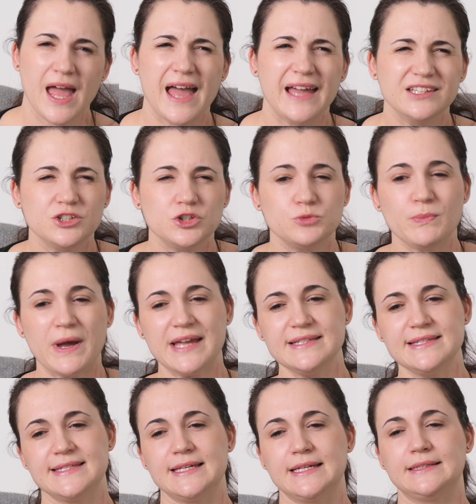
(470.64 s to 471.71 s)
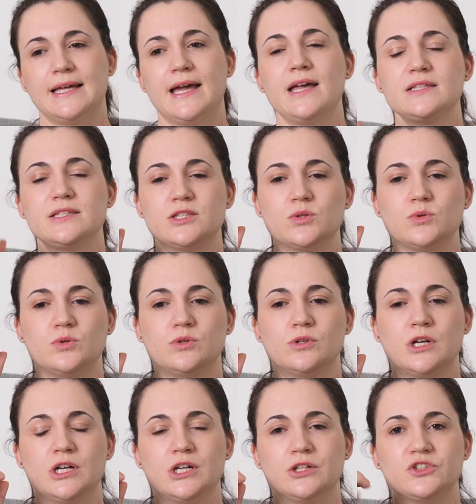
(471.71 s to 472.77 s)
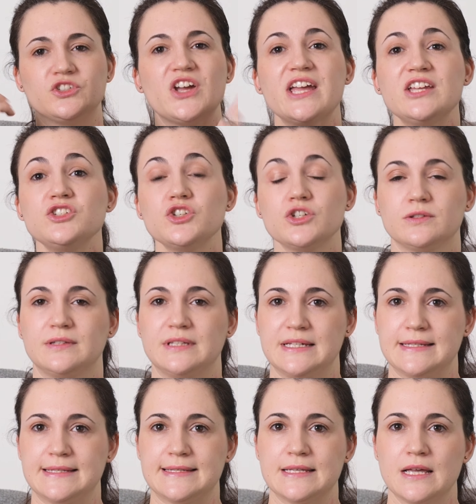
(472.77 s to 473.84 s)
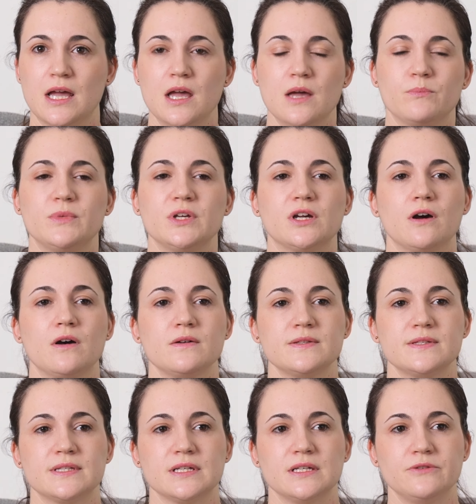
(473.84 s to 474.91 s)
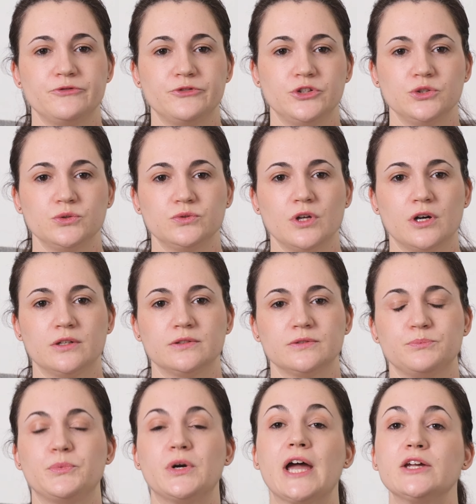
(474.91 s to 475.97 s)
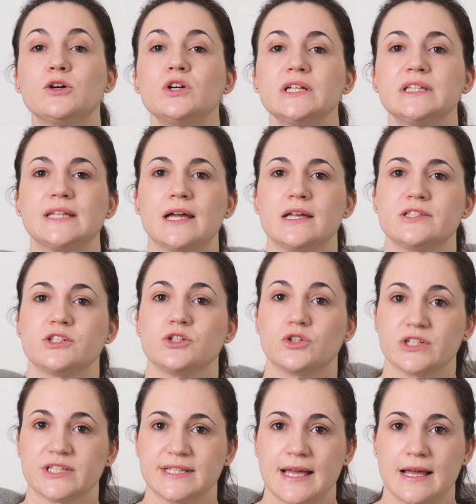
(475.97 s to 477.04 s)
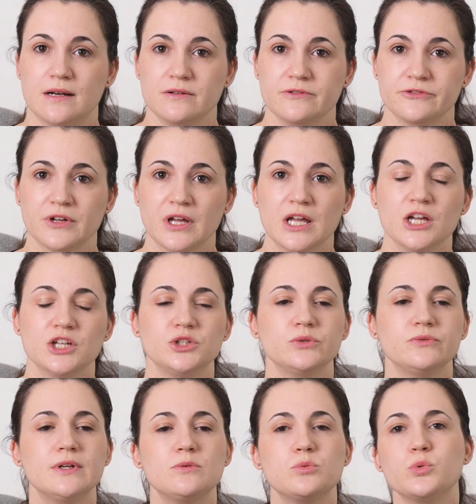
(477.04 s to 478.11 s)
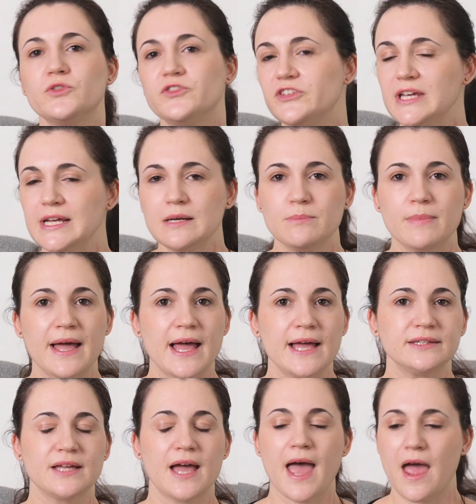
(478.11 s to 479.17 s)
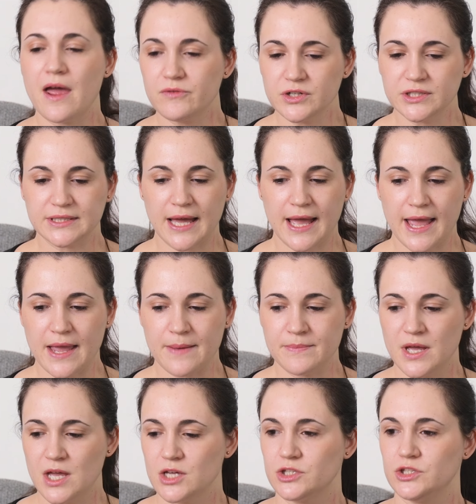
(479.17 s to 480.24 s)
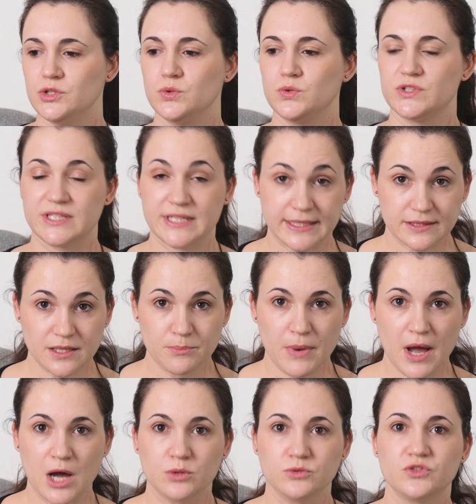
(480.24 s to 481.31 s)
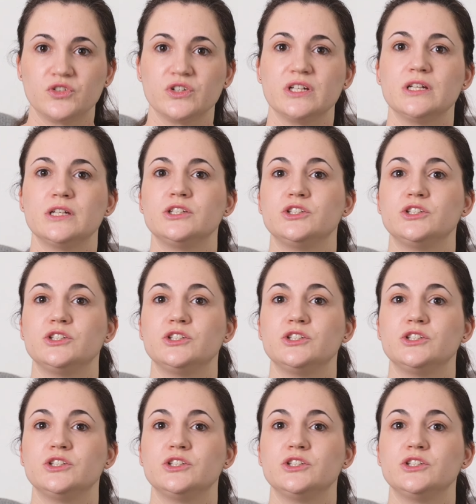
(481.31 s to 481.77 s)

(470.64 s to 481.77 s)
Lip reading: And your mindset has to change on this, because if you don't prioritize yourself, you will feel bad every time you set a boundary,